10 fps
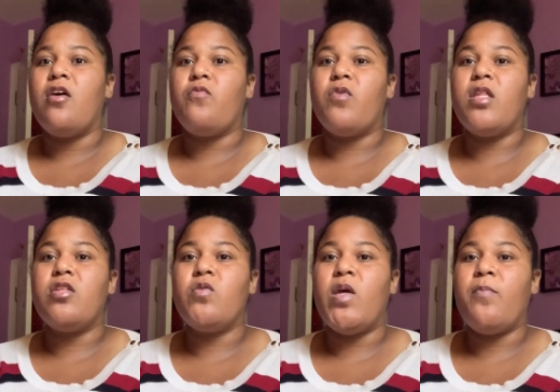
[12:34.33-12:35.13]
really
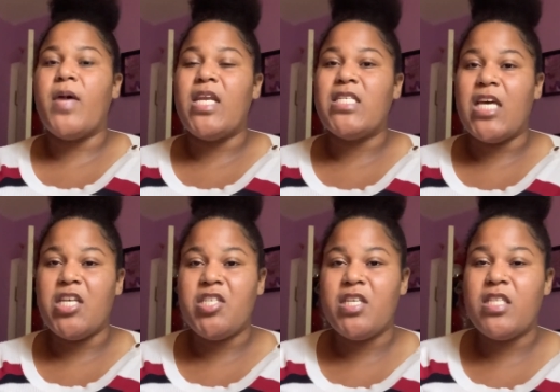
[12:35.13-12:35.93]
doing
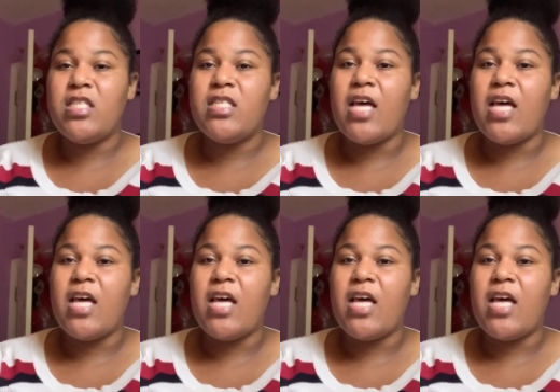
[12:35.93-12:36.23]
meditations.